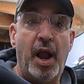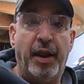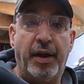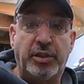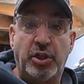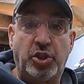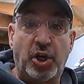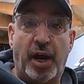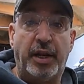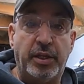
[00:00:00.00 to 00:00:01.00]
and it's a
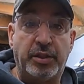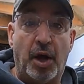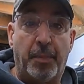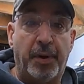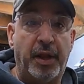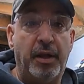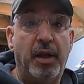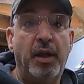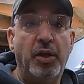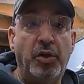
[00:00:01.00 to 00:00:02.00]
Chinese company
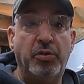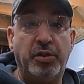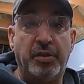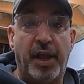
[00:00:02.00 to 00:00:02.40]
using